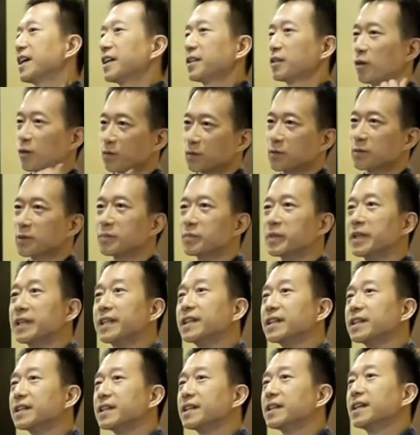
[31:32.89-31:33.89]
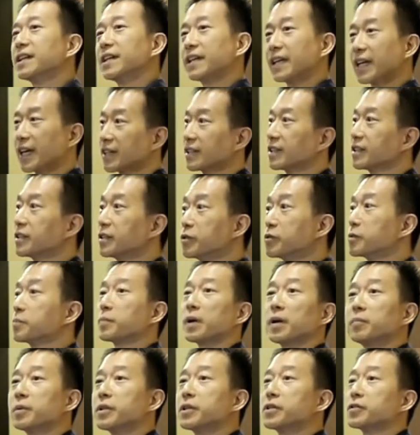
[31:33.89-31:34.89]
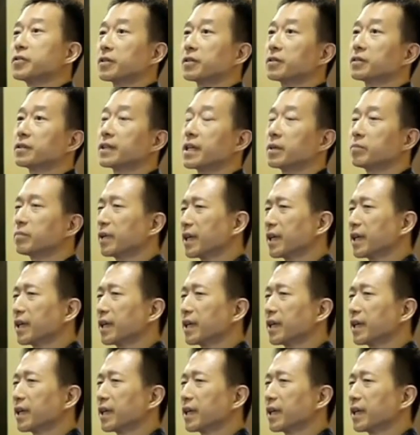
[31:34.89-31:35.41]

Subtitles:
talk to the media, get the news published and all that.